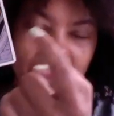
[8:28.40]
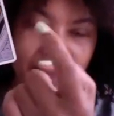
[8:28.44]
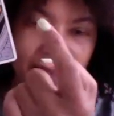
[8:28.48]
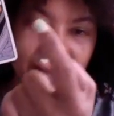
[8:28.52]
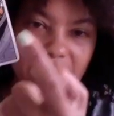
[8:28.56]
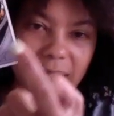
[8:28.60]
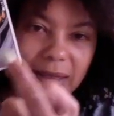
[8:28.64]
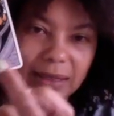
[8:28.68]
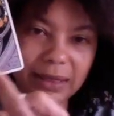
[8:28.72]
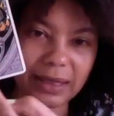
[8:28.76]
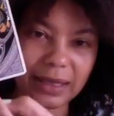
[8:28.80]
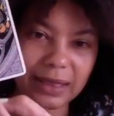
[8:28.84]

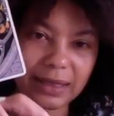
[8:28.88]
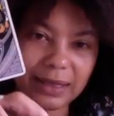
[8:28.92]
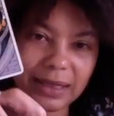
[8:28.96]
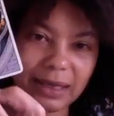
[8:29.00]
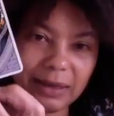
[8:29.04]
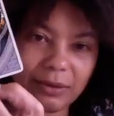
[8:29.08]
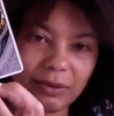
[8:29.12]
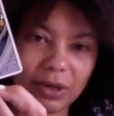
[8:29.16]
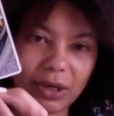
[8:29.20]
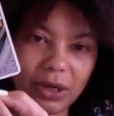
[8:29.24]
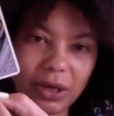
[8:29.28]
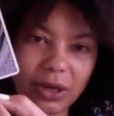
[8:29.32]
This is that
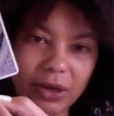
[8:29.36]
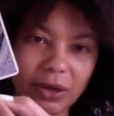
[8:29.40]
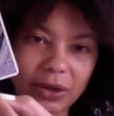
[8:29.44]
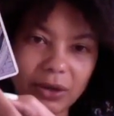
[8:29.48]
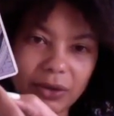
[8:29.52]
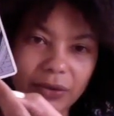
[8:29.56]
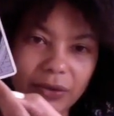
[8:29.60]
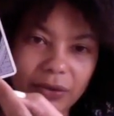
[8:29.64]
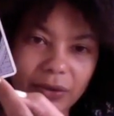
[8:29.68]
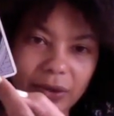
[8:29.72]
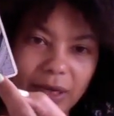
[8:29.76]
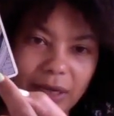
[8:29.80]
same card
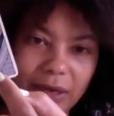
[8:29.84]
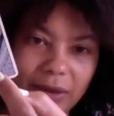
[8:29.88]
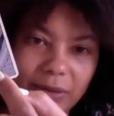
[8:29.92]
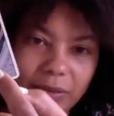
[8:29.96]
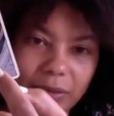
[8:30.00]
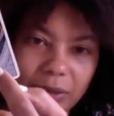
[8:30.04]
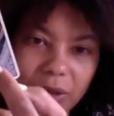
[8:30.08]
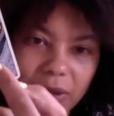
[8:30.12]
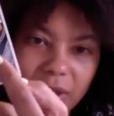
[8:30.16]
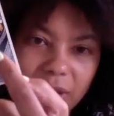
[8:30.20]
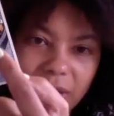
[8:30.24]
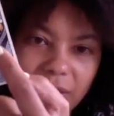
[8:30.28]
of
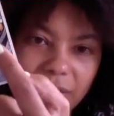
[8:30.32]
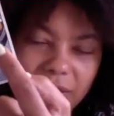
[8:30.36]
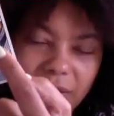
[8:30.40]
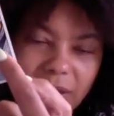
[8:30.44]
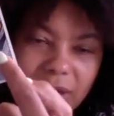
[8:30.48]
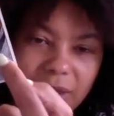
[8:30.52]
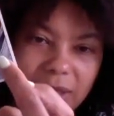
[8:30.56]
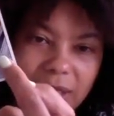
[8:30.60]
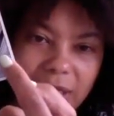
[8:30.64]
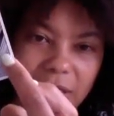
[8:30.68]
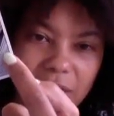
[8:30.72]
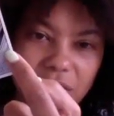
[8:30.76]
like building a
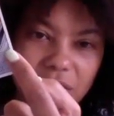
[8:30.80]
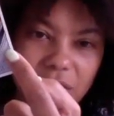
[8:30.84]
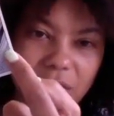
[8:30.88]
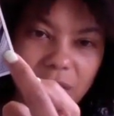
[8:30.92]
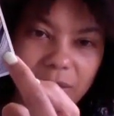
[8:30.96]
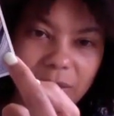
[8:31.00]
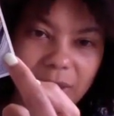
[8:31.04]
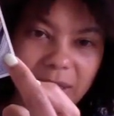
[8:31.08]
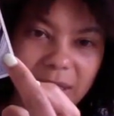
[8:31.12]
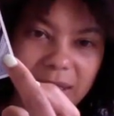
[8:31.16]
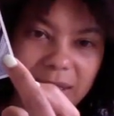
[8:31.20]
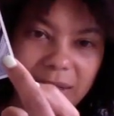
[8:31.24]

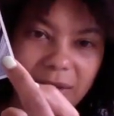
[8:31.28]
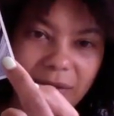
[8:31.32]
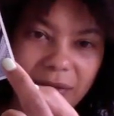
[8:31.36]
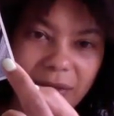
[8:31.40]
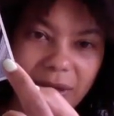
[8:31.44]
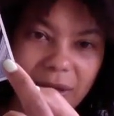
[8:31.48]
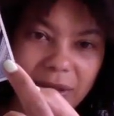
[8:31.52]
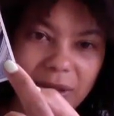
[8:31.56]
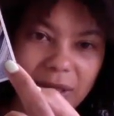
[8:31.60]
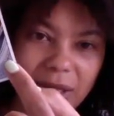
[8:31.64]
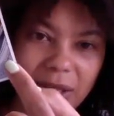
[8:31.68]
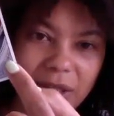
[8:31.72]
foundation, but it's a
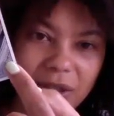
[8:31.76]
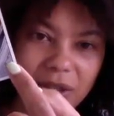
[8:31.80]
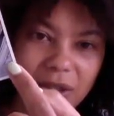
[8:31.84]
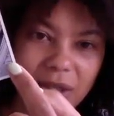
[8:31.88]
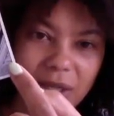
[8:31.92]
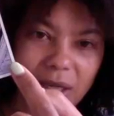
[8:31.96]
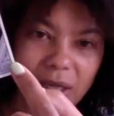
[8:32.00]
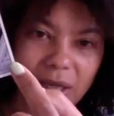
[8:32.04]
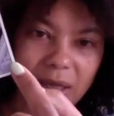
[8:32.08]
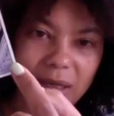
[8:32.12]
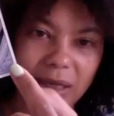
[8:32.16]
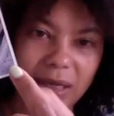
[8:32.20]

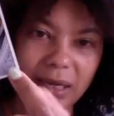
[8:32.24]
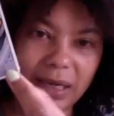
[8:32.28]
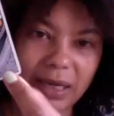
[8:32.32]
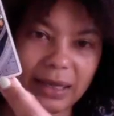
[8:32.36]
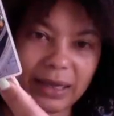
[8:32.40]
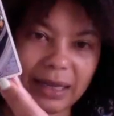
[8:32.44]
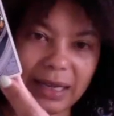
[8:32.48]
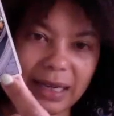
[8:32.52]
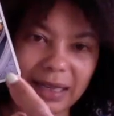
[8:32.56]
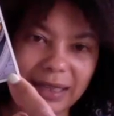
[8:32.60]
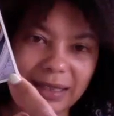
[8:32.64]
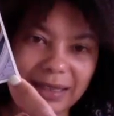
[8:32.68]
foundation
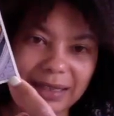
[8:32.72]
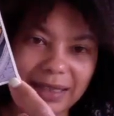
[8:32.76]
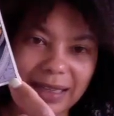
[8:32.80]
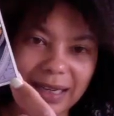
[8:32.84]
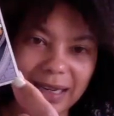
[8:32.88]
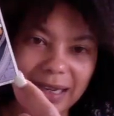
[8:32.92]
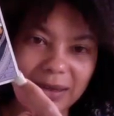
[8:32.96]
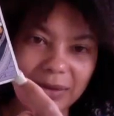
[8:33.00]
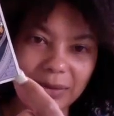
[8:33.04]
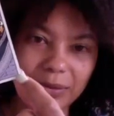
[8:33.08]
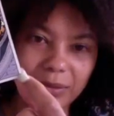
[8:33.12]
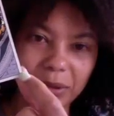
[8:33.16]
that is
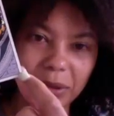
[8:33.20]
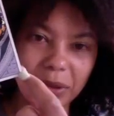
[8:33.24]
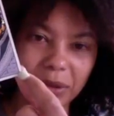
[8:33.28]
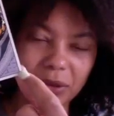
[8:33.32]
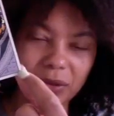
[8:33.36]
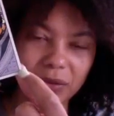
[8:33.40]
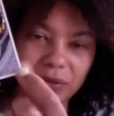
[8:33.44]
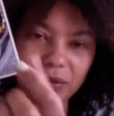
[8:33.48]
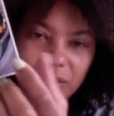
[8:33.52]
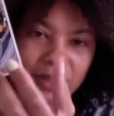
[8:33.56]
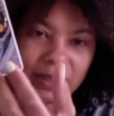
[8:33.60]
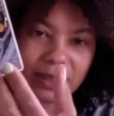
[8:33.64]
not
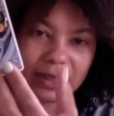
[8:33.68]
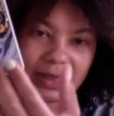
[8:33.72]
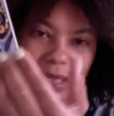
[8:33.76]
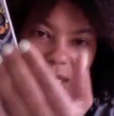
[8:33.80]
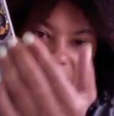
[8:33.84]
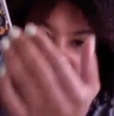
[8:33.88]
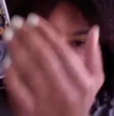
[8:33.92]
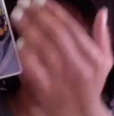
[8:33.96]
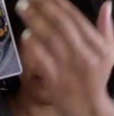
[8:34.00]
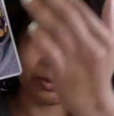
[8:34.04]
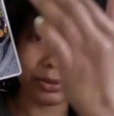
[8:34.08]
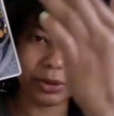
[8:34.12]
built of just
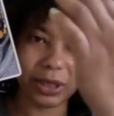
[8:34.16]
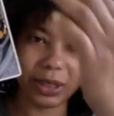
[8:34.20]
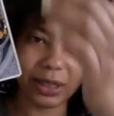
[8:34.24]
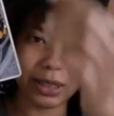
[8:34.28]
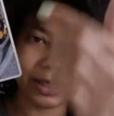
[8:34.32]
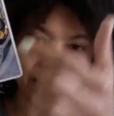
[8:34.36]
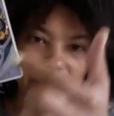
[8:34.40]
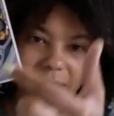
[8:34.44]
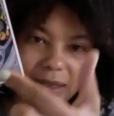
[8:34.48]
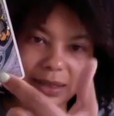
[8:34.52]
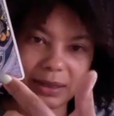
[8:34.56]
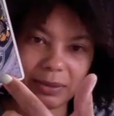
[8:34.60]
solid
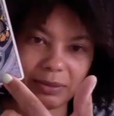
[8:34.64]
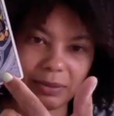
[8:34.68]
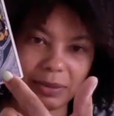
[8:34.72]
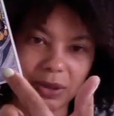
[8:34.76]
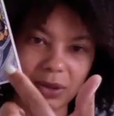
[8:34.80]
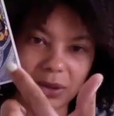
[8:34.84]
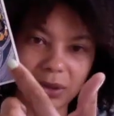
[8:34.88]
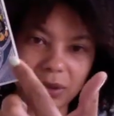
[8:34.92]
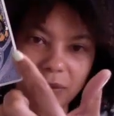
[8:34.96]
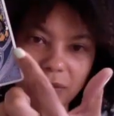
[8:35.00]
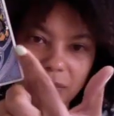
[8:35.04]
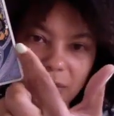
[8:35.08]
brick. It's
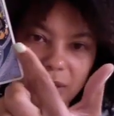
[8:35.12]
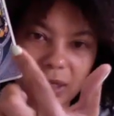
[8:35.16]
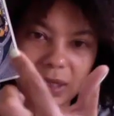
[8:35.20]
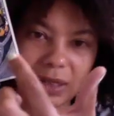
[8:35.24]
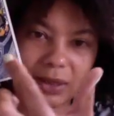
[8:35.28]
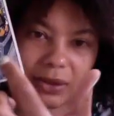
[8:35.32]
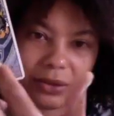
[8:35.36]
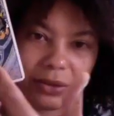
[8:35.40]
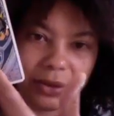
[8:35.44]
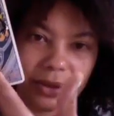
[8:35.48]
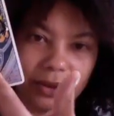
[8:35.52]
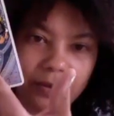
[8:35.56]
built of
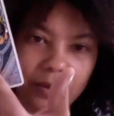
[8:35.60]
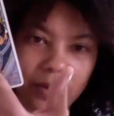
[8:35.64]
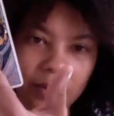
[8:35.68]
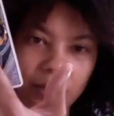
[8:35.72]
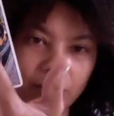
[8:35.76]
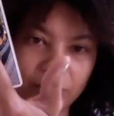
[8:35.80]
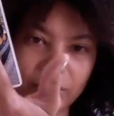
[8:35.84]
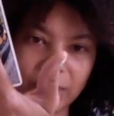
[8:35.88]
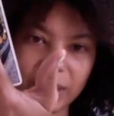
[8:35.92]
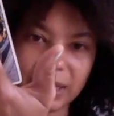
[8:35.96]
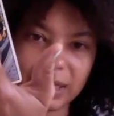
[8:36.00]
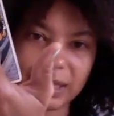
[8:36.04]
these sort of
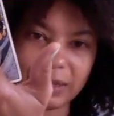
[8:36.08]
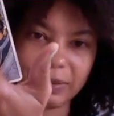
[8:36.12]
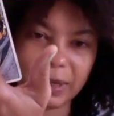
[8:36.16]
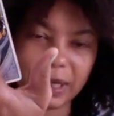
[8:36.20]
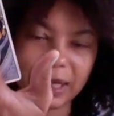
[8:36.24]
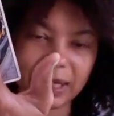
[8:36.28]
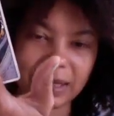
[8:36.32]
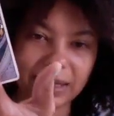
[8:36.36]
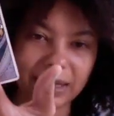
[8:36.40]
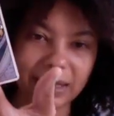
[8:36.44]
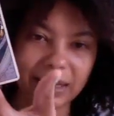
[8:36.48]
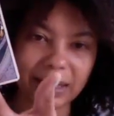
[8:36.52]
open
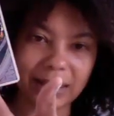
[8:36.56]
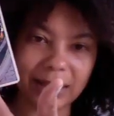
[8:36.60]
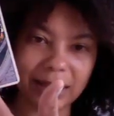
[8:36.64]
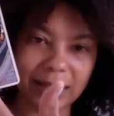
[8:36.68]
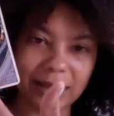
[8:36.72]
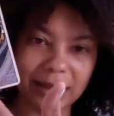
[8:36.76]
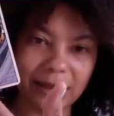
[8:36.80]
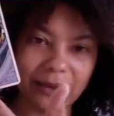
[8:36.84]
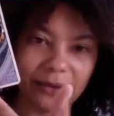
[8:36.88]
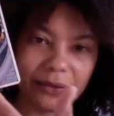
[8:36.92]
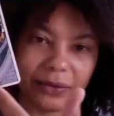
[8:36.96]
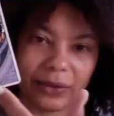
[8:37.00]
spaces.
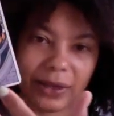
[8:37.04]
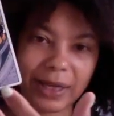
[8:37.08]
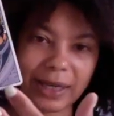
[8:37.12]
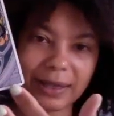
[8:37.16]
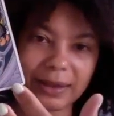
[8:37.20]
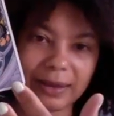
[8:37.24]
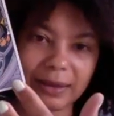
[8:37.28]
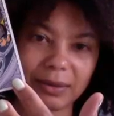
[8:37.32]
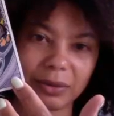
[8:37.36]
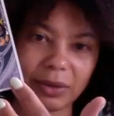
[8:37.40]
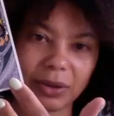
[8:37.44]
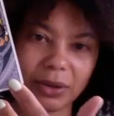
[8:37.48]
It's a
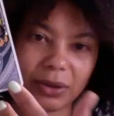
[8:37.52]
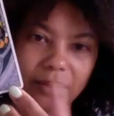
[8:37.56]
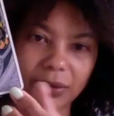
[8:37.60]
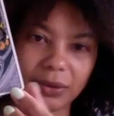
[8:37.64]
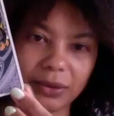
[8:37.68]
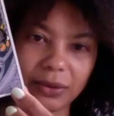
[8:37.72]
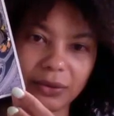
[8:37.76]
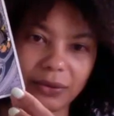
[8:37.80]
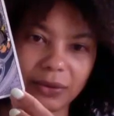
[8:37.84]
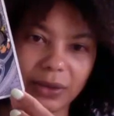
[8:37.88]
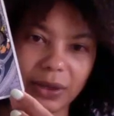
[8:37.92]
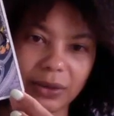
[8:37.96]
flexible
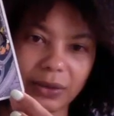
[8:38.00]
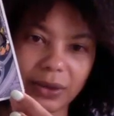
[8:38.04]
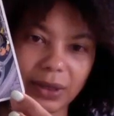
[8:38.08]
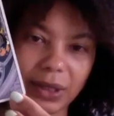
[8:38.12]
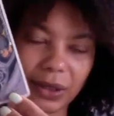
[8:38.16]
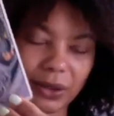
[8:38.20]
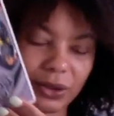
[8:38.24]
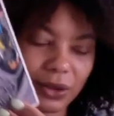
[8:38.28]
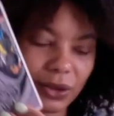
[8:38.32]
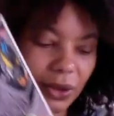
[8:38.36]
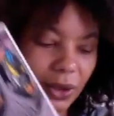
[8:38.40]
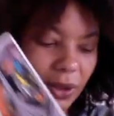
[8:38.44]

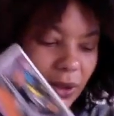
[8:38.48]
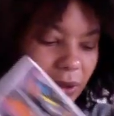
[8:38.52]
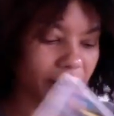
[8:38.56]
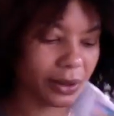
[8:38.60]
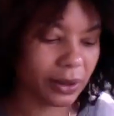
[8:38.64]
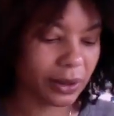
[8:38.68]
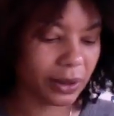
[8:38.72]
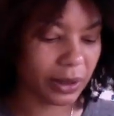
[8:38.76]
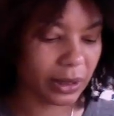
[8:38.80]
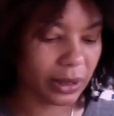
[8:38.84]
foundation.